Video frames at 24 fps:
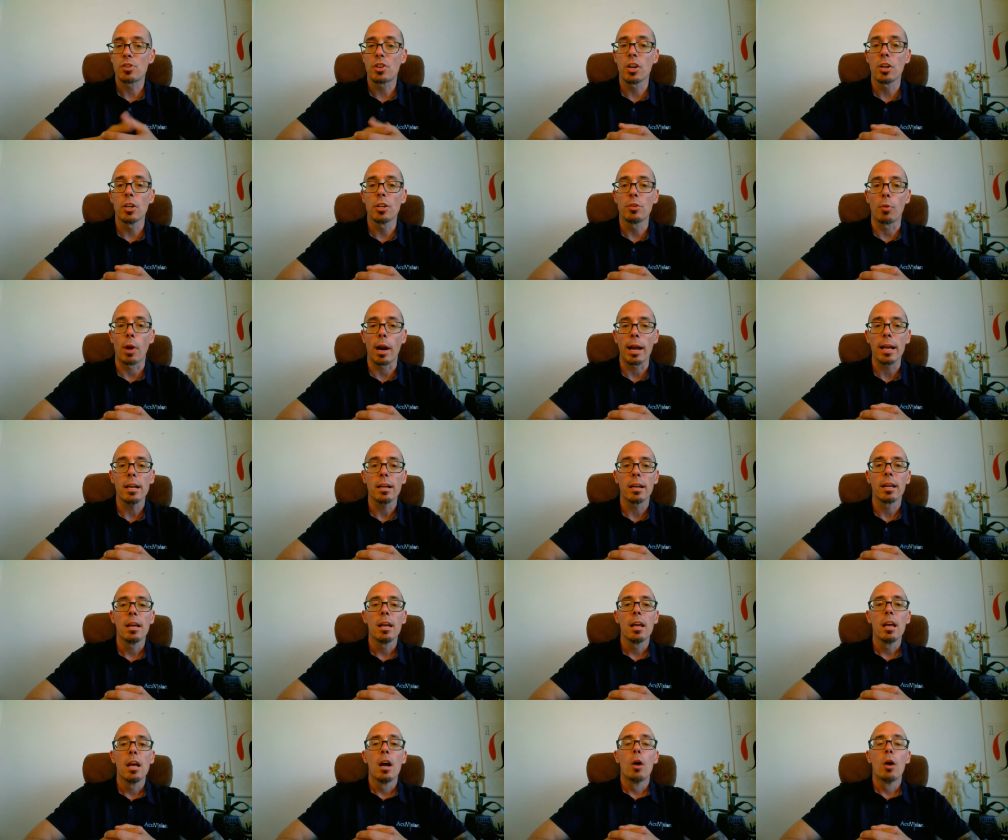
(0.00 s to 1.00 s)
good, right?
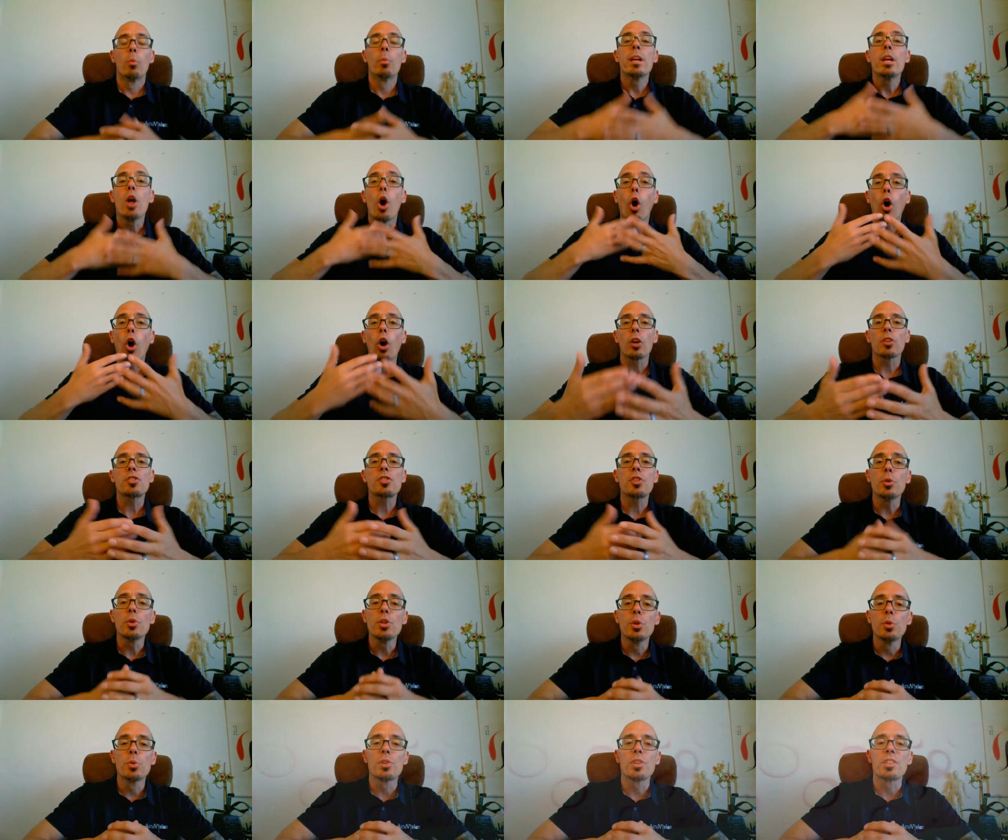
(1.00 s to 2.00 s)
We also
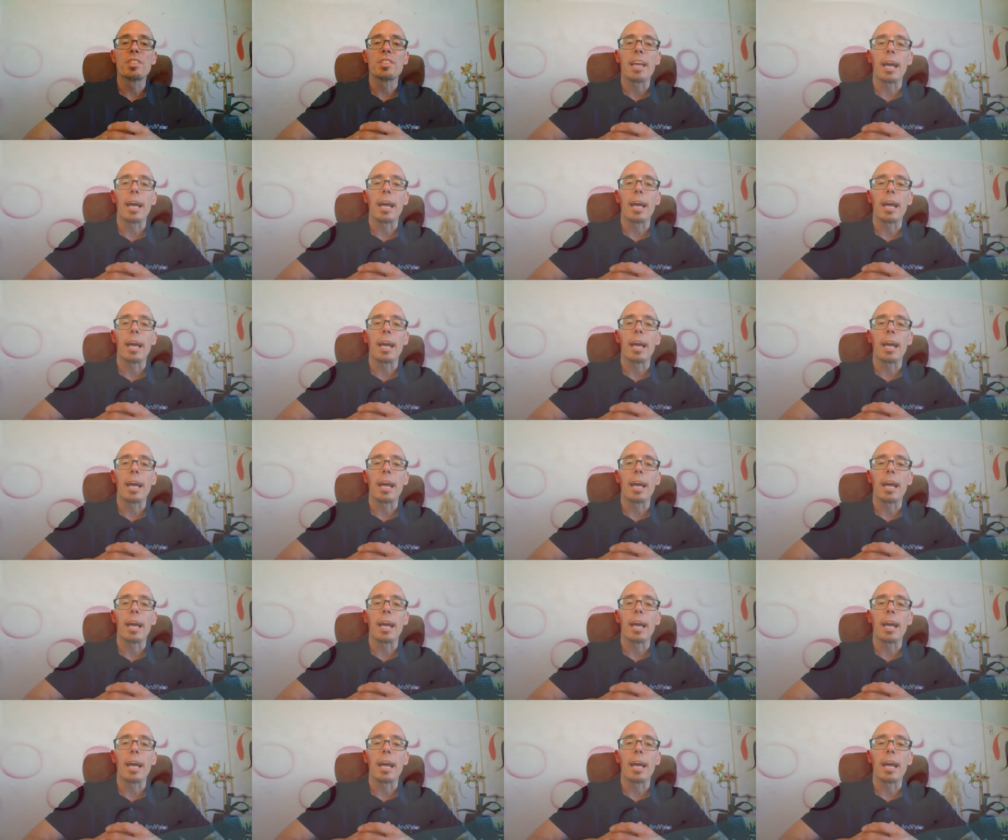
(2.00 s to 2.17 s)
use it to